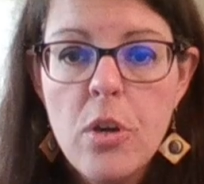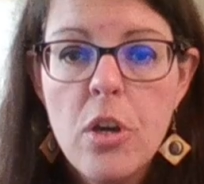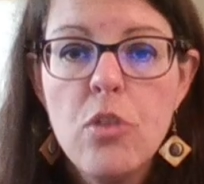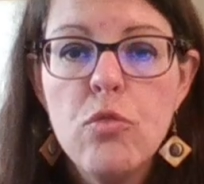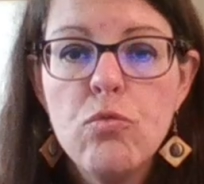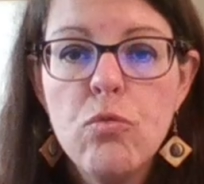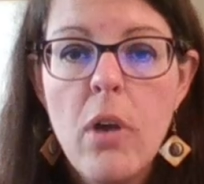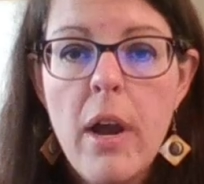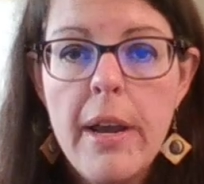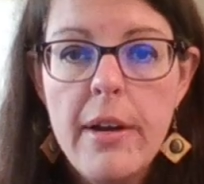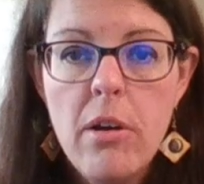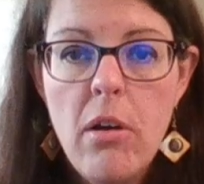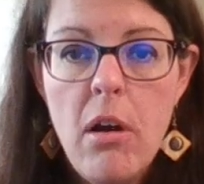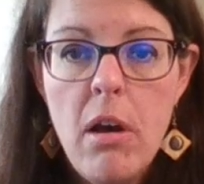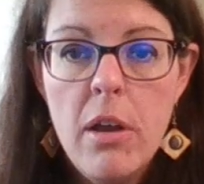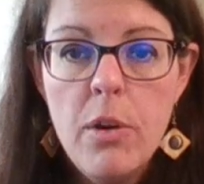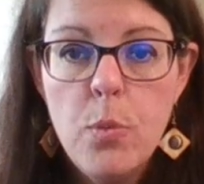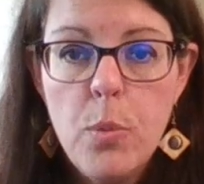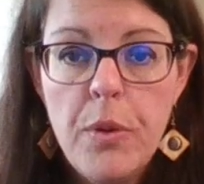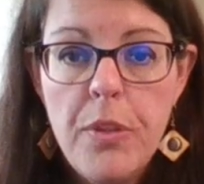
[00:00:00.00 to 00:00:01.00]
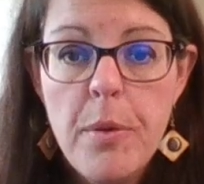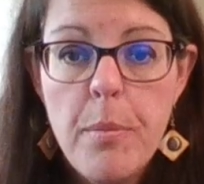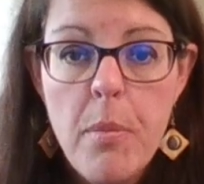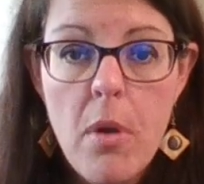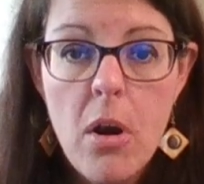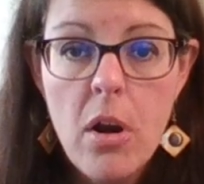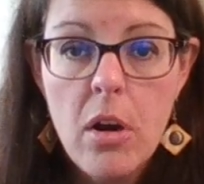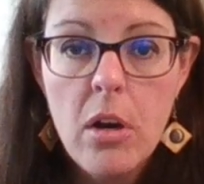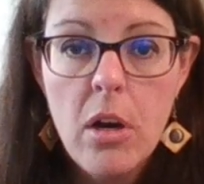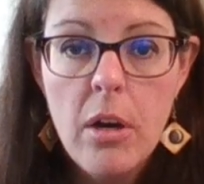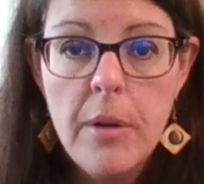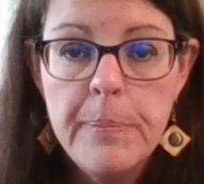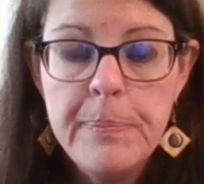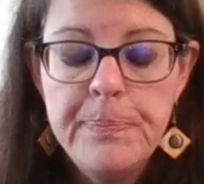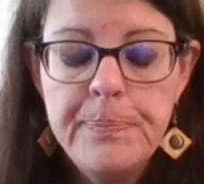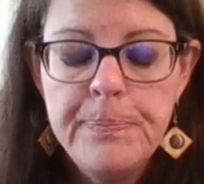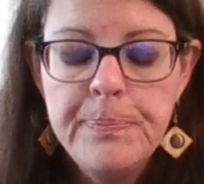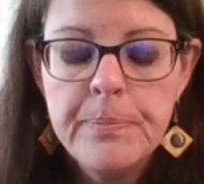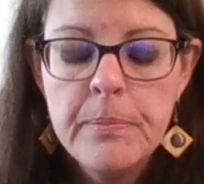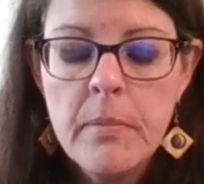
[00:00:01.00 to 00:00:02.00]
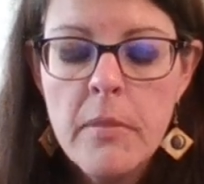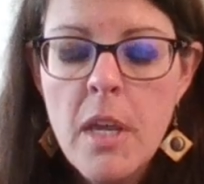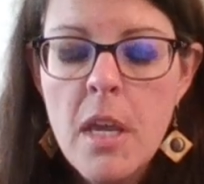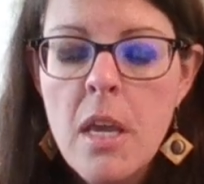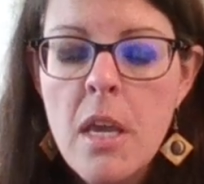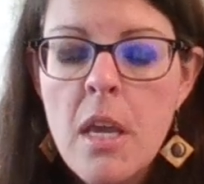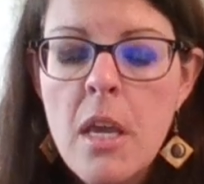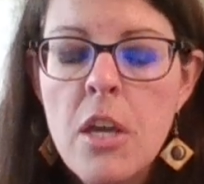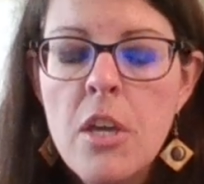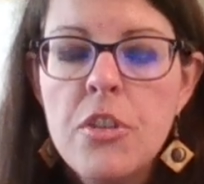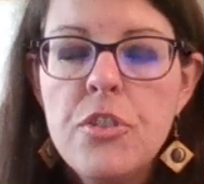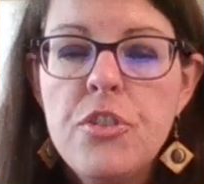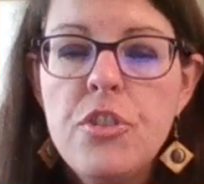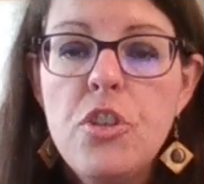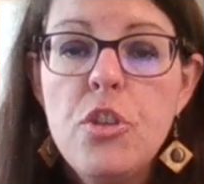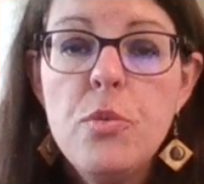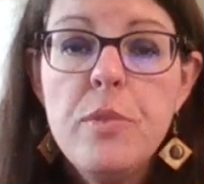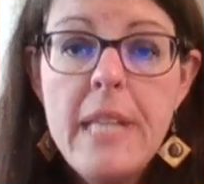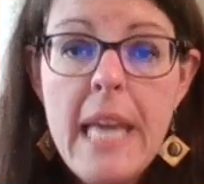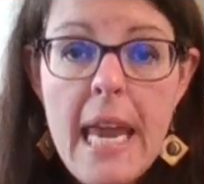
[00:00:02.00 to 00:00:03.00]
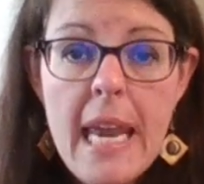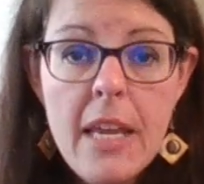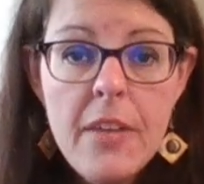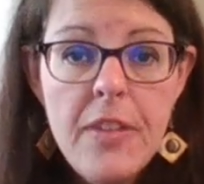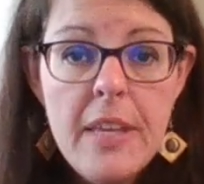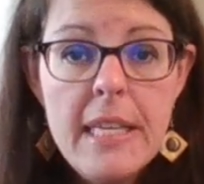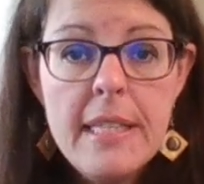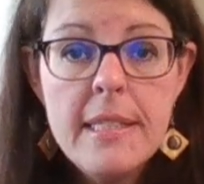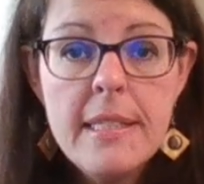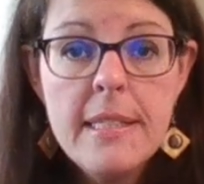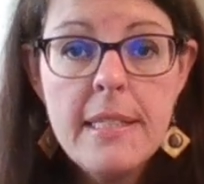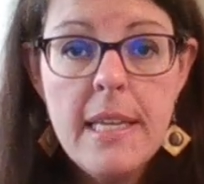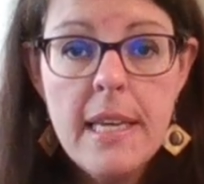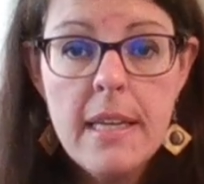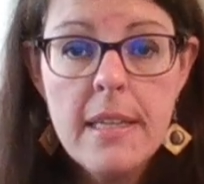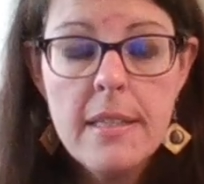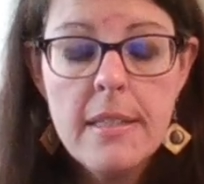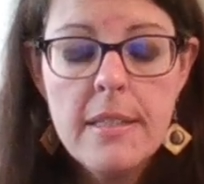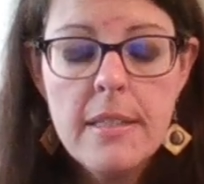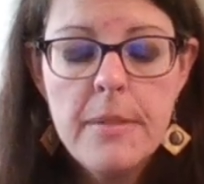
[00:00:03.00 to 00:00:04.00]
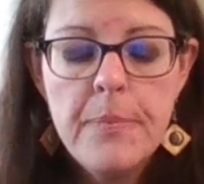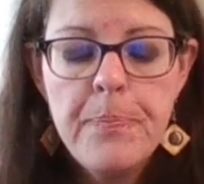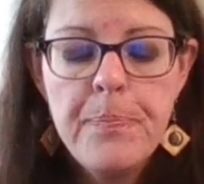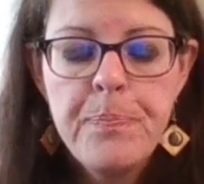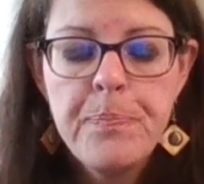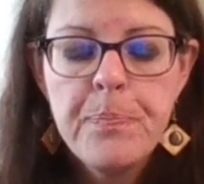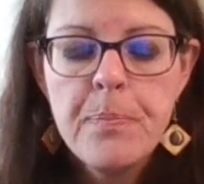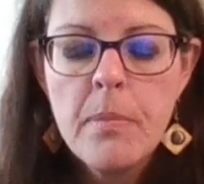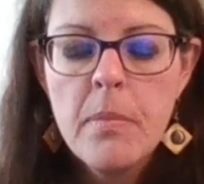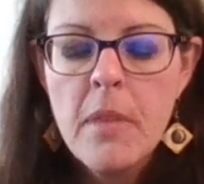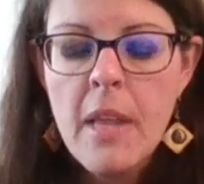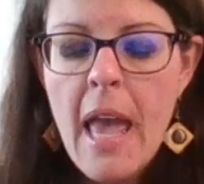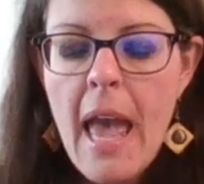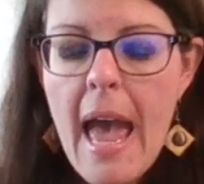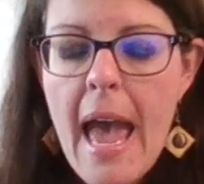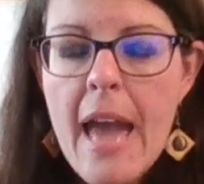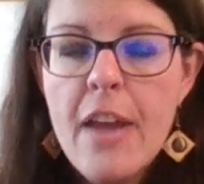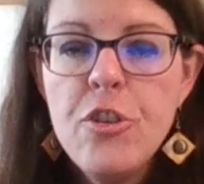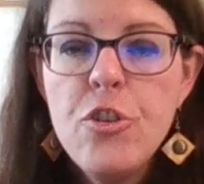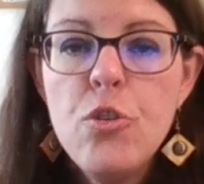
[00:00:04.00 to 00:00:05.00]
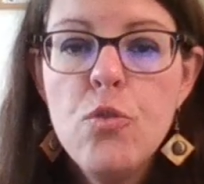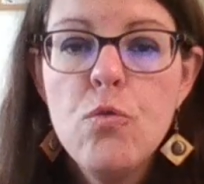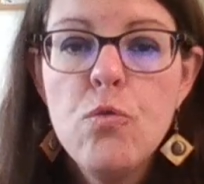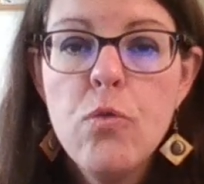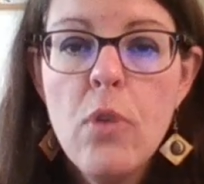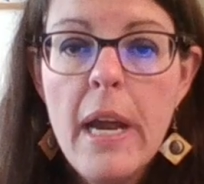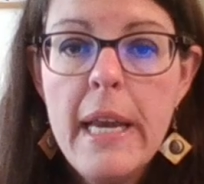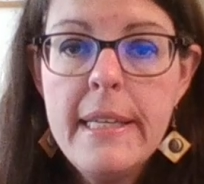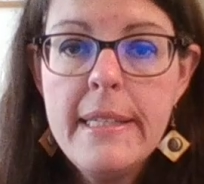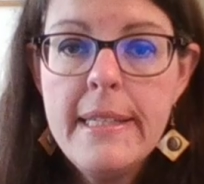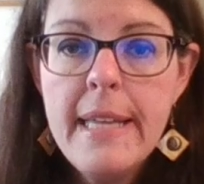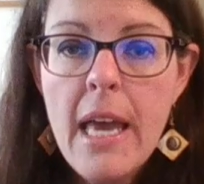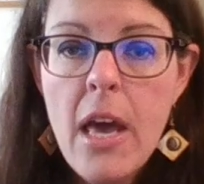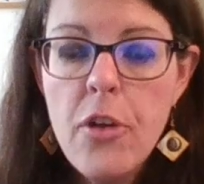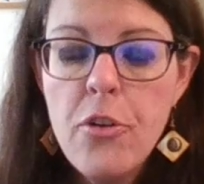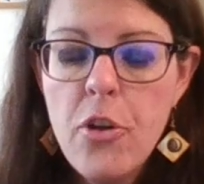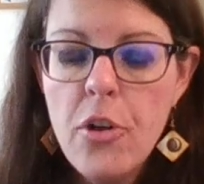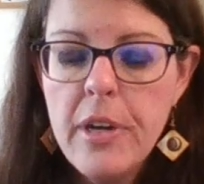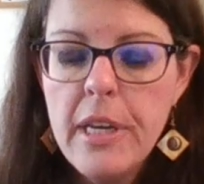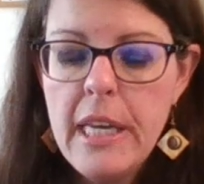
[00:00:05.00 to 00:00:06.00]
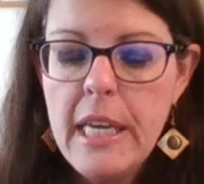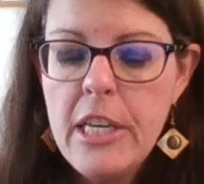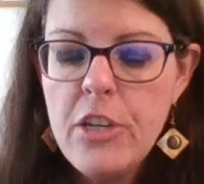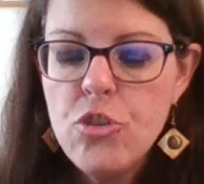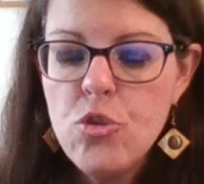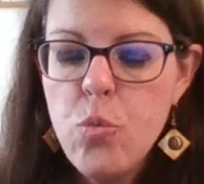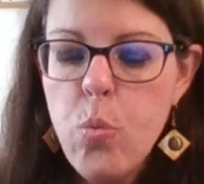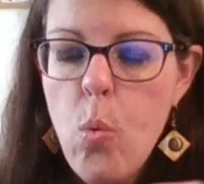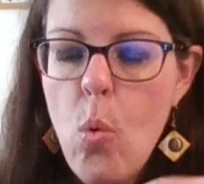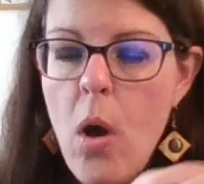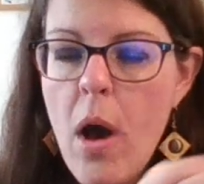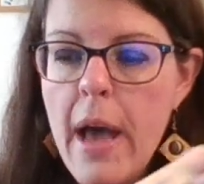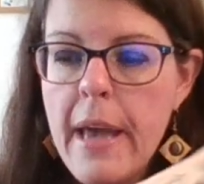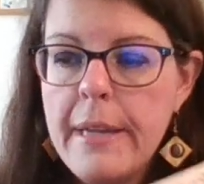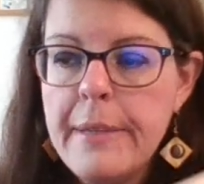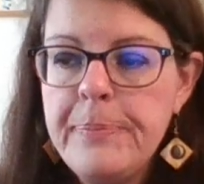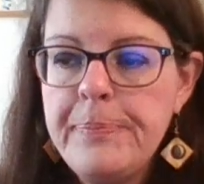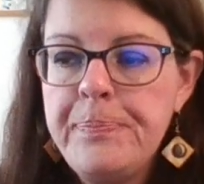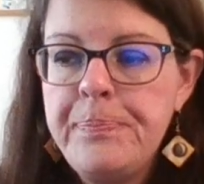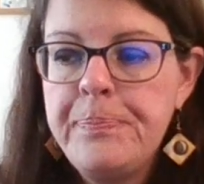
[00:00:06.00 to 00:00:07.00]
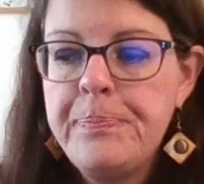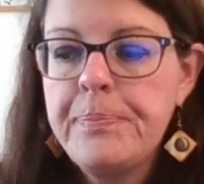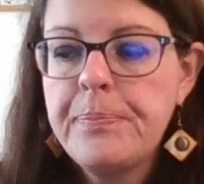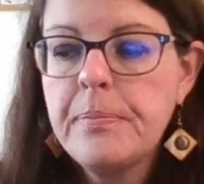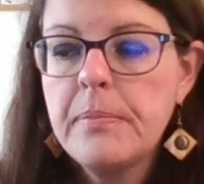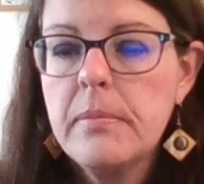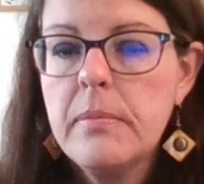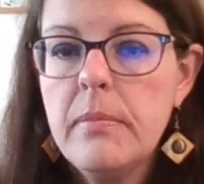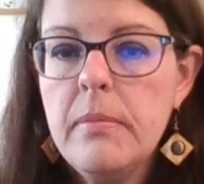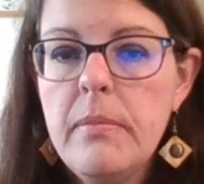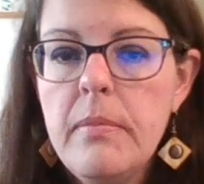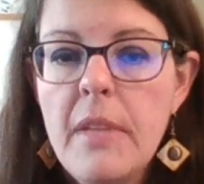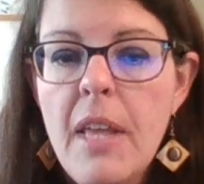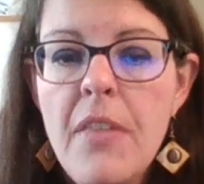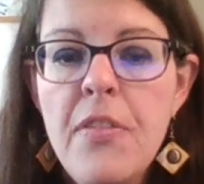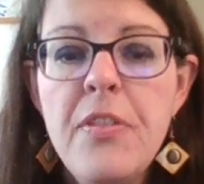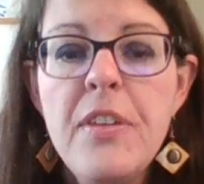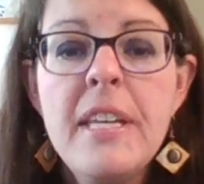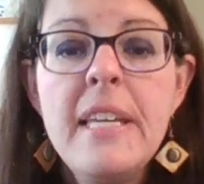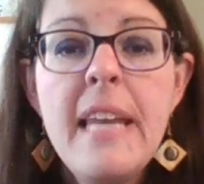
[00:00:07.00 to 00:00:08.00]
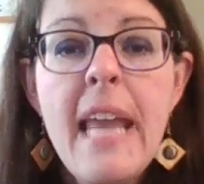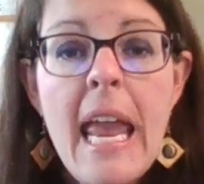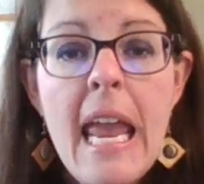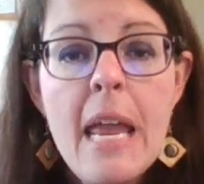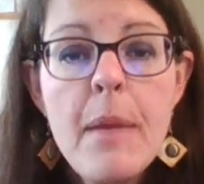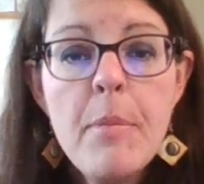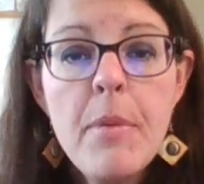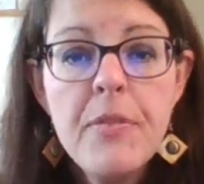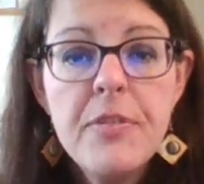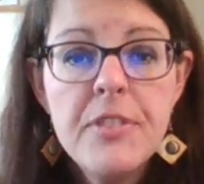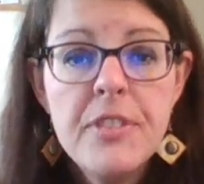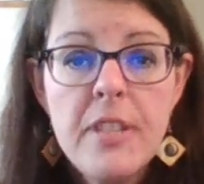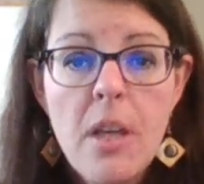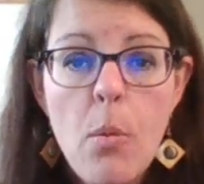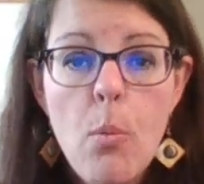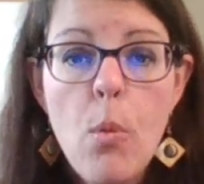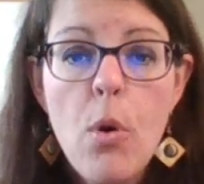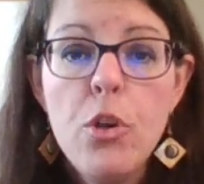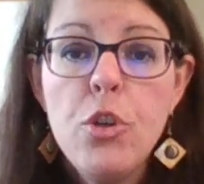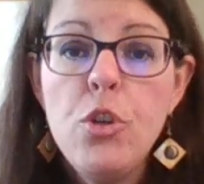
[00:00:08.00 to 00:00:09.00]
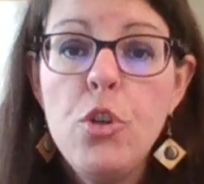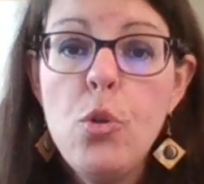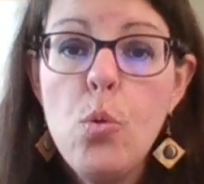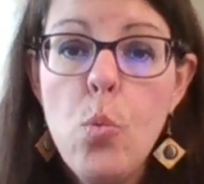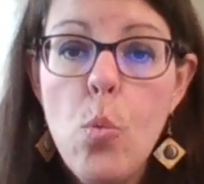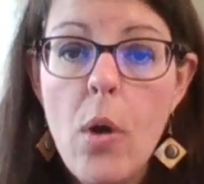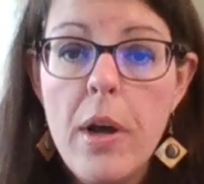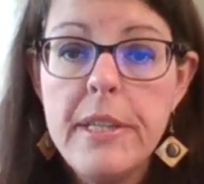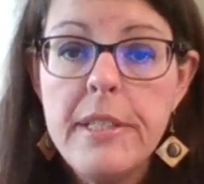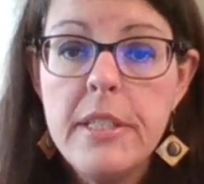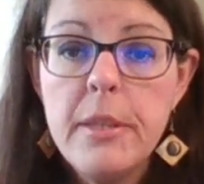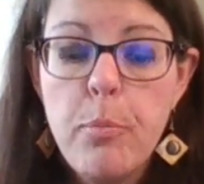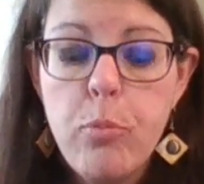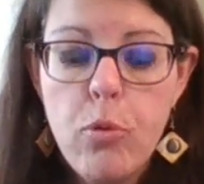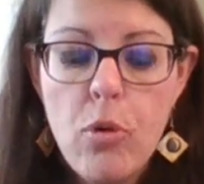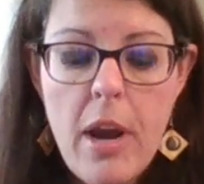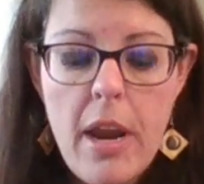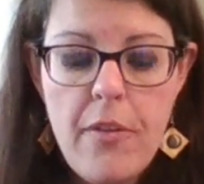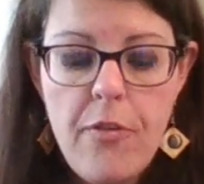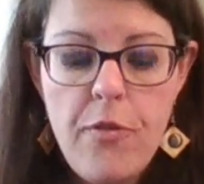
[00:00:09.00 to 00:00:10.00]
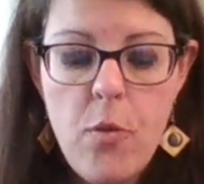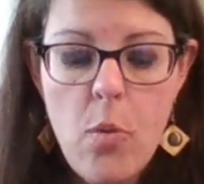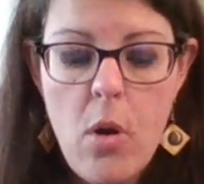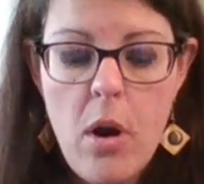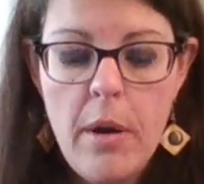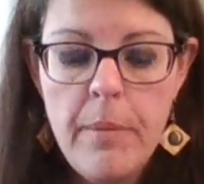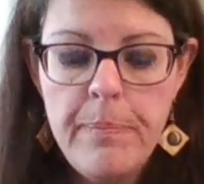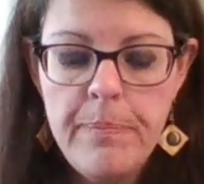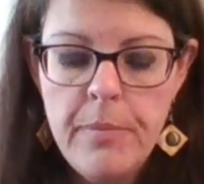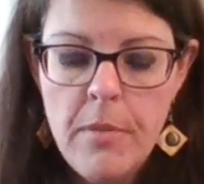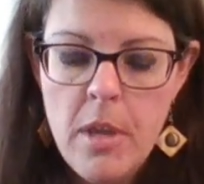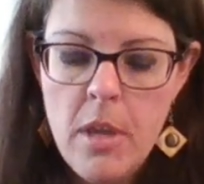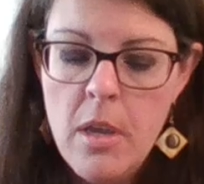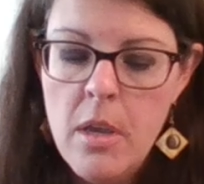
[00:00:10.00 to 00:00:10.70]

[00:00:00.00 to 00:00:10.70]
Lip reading: you can write on with a marker. So you take these sticks and you write down on each one the name of someone you want to pray for.